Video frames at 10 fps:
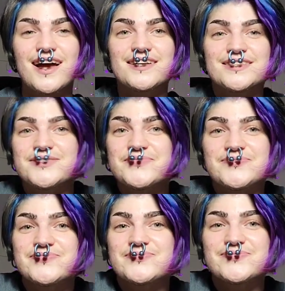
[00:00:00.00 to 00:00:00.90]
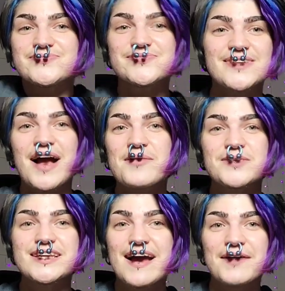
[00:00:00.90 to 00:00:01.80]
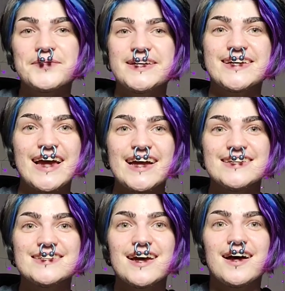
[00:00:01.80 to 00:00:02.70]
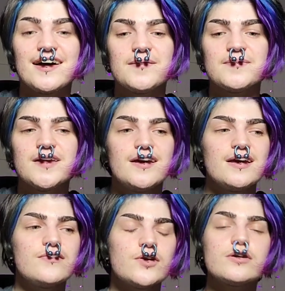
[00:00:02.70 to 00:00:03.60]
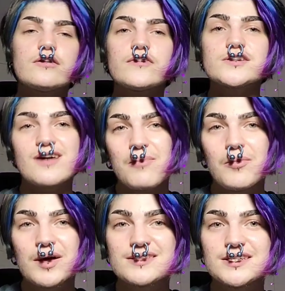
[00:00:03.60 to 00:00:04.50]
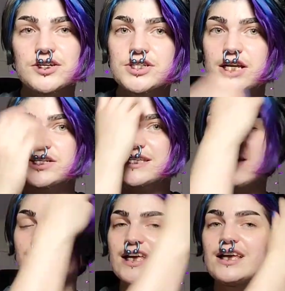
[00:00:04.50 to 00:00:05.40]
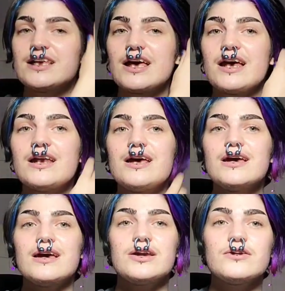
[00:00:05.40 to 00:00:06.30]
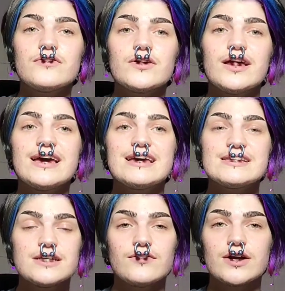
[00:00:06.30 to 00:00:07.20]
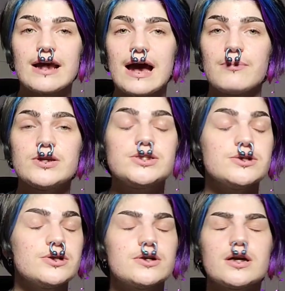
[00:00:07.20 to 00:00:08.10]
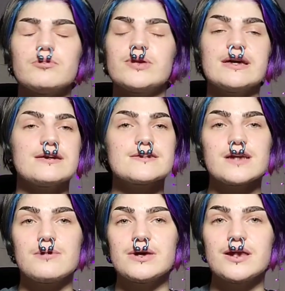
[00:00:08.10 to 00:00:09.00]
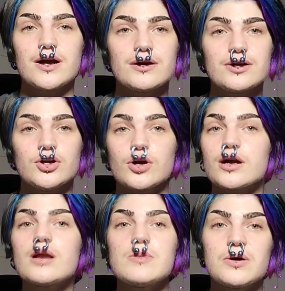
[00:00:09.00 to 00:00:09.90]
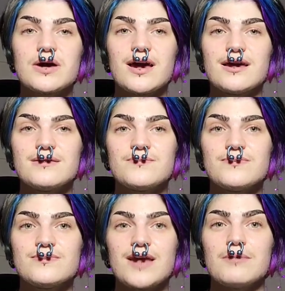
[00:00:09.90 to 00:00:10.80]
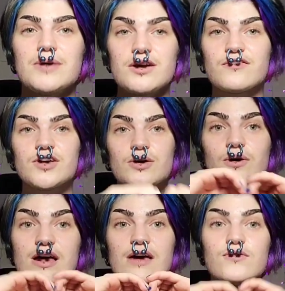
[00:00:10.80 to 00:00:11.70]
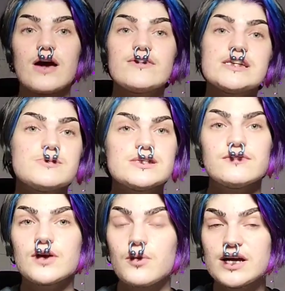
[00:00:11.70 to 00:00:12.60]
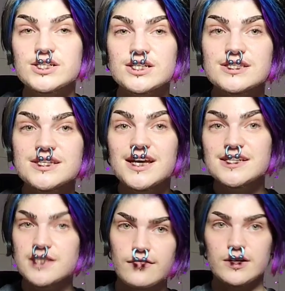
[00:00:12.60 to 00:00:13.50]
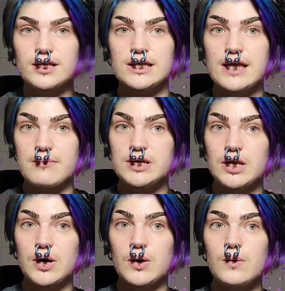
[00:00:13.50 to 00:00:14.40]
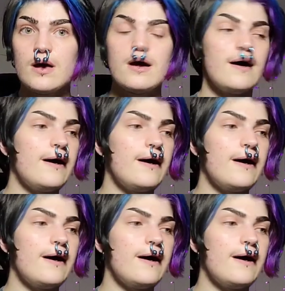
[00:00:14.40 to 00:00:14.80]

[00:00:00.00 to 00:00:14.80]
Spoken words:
I, I'm really happy. And if you're in your first couple months and your changes haven't hit yet and you feel like it's never going to happen, dude, you're going to blink and it's going to be there. You're going to be okay. I'm here for you. If you have any specific questions, definitely let me know.